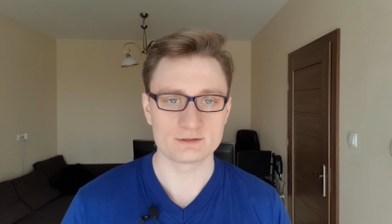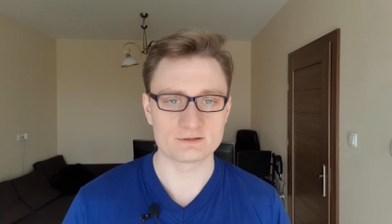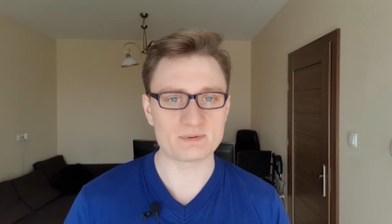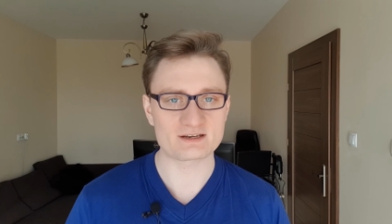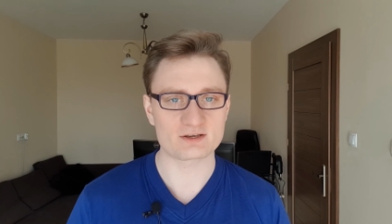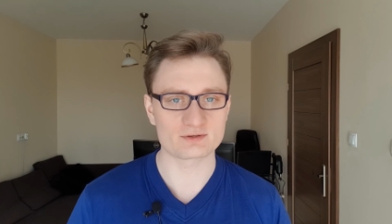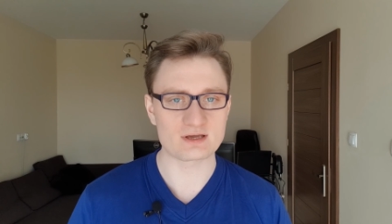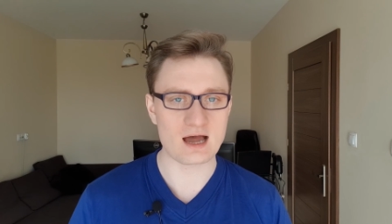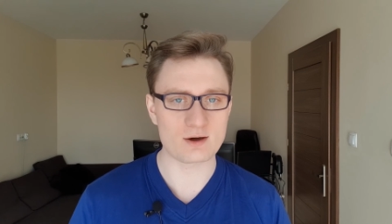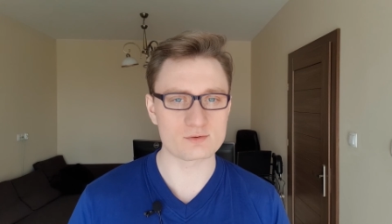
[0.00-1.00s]
depending on
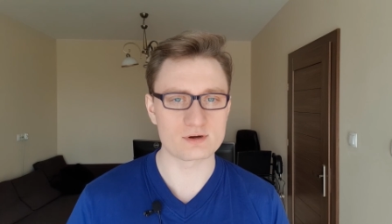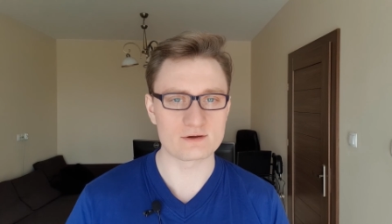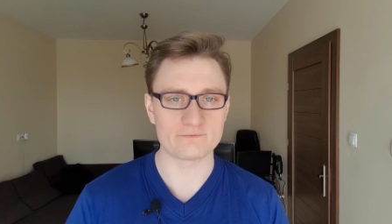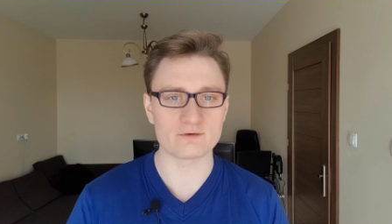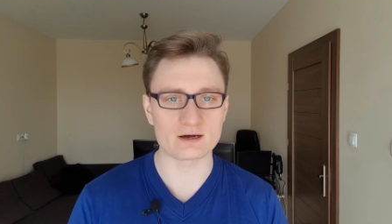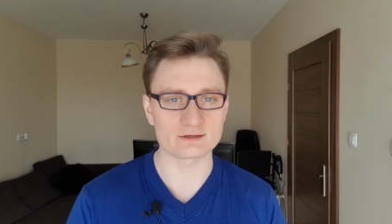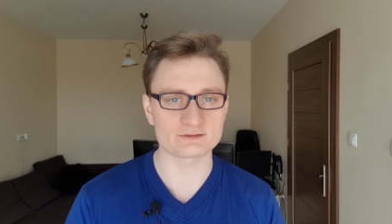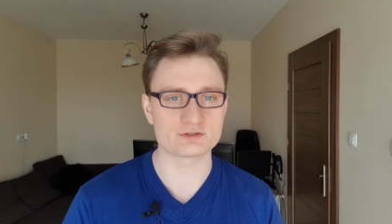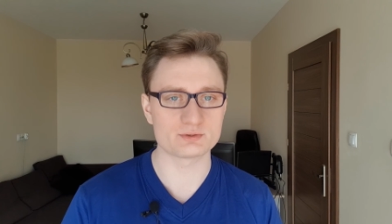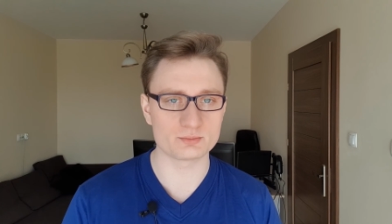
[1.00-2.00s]
how
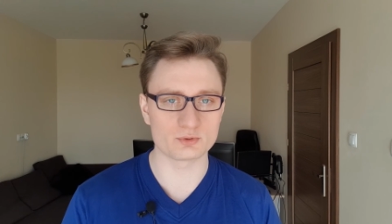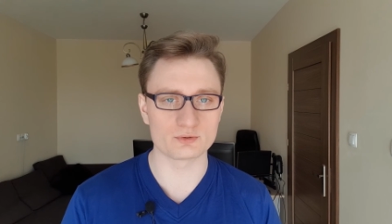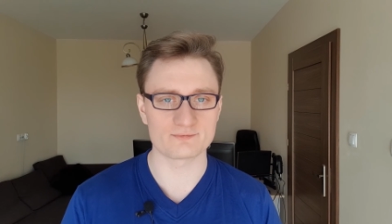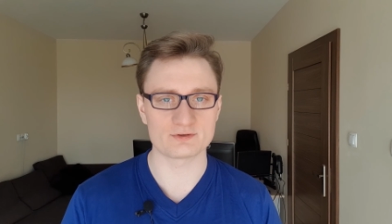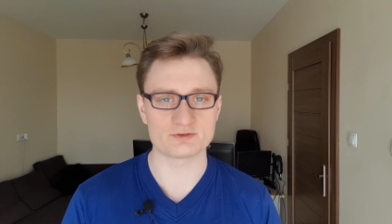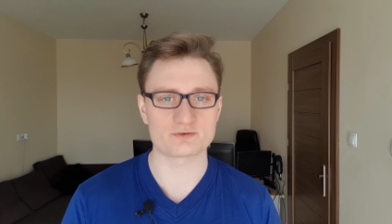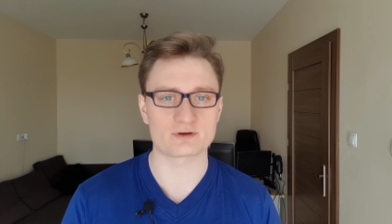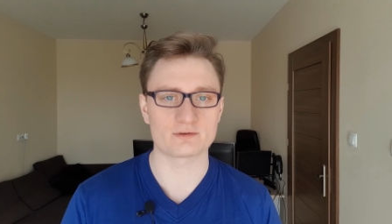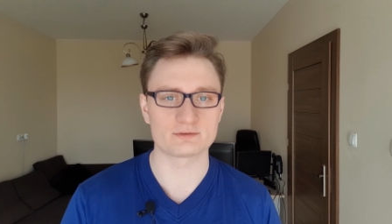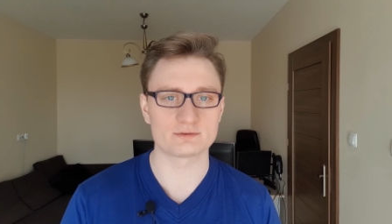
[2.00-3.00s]
fast you move in
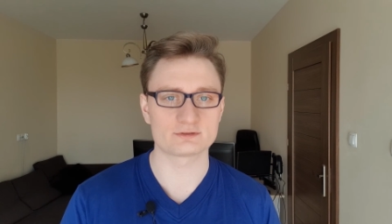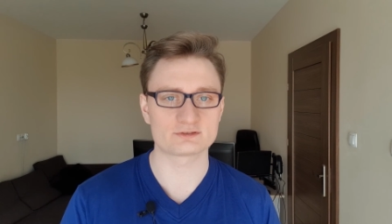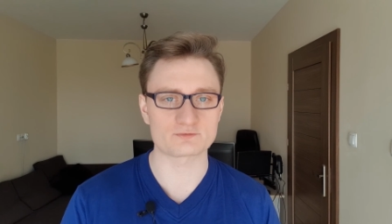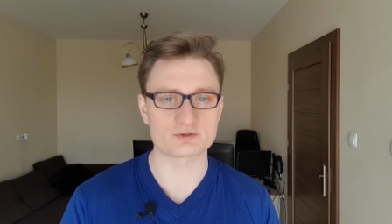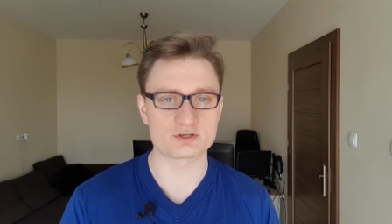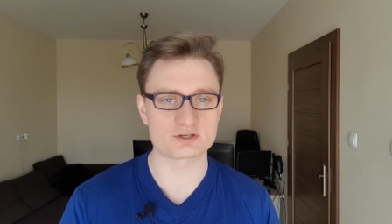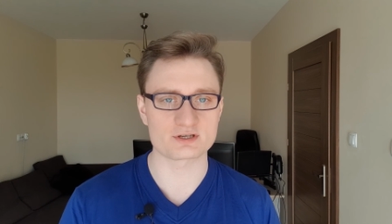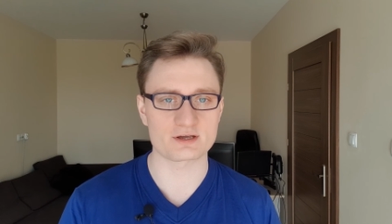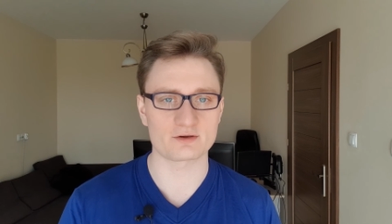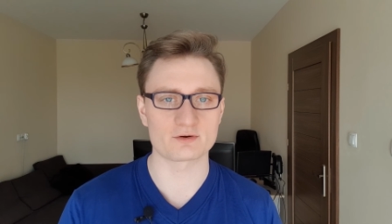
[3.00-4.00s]
your software
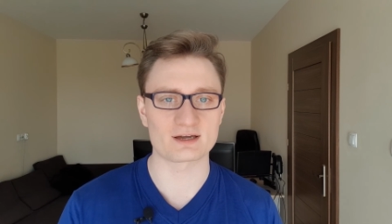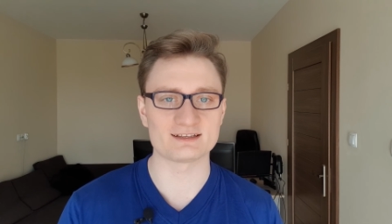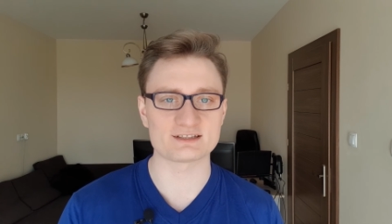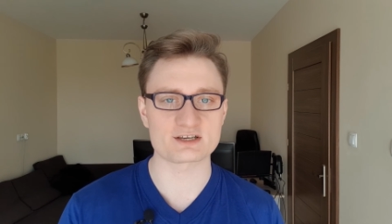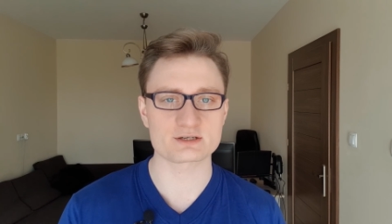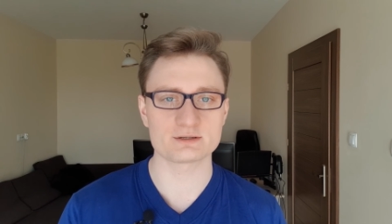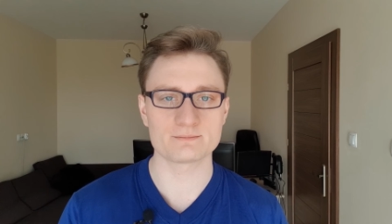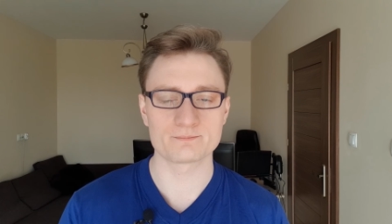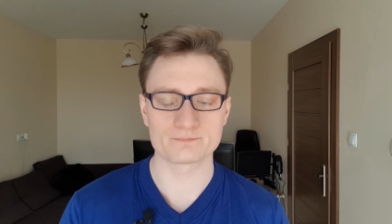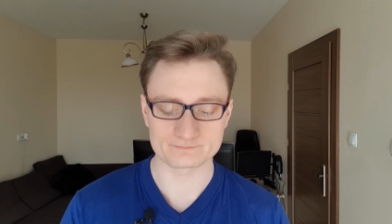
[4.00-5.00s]
engineering organization,
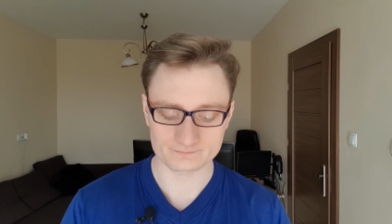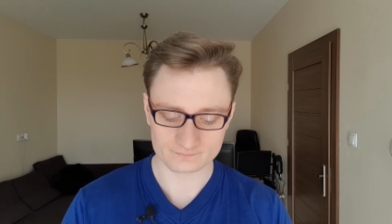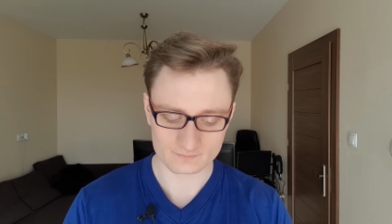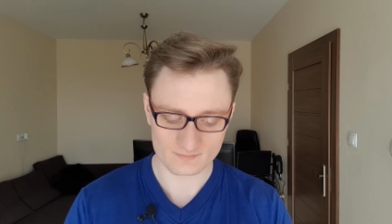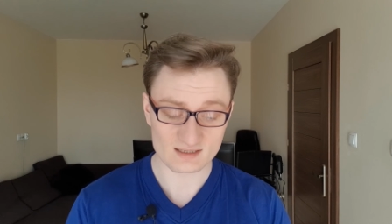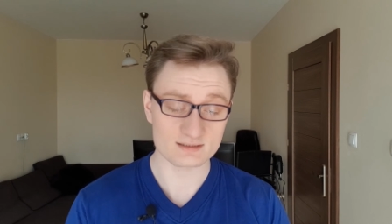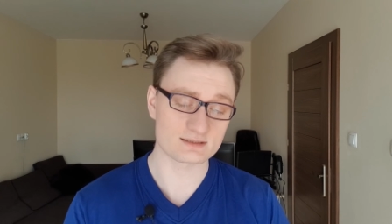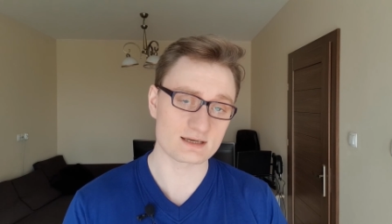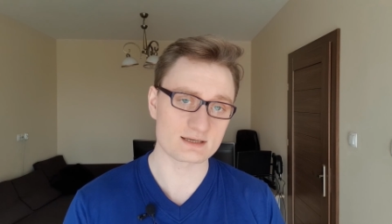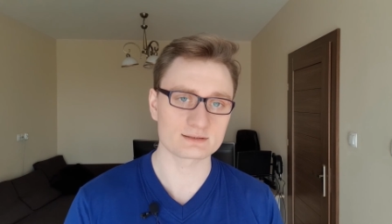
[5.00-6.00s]

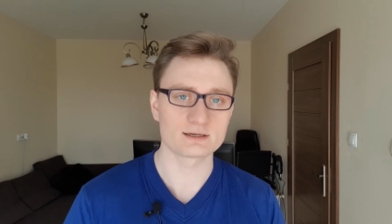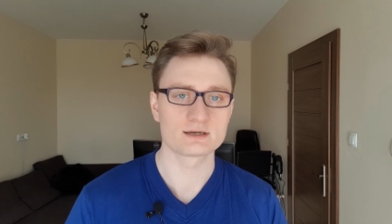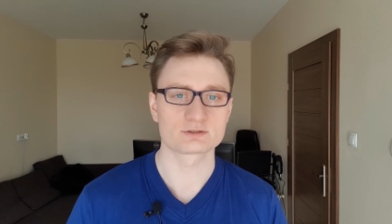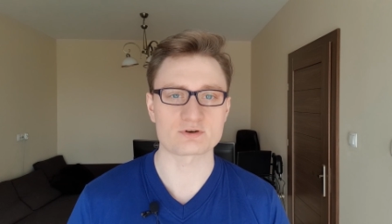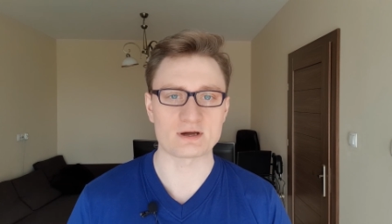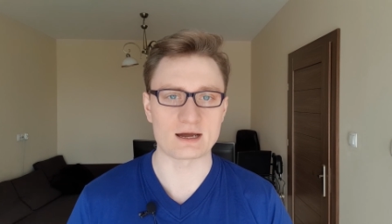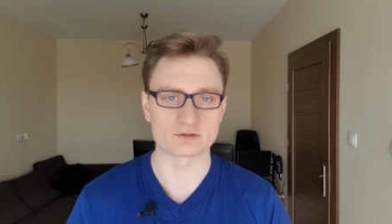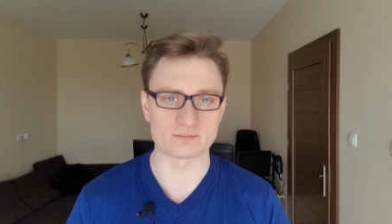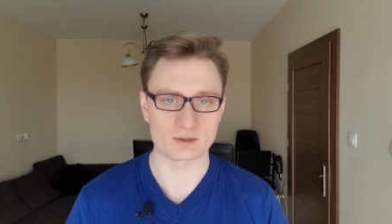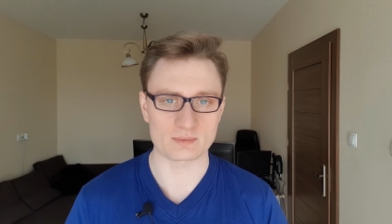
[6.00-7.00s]
then try
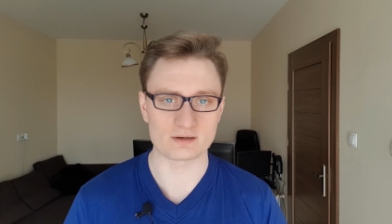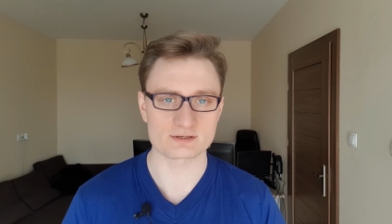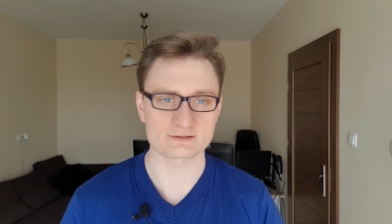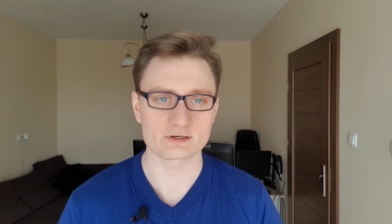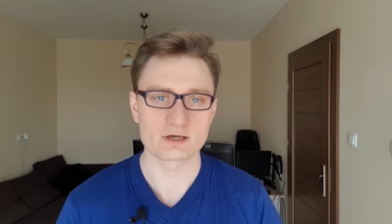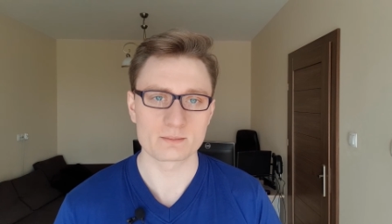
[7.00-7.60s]
out bug bounties.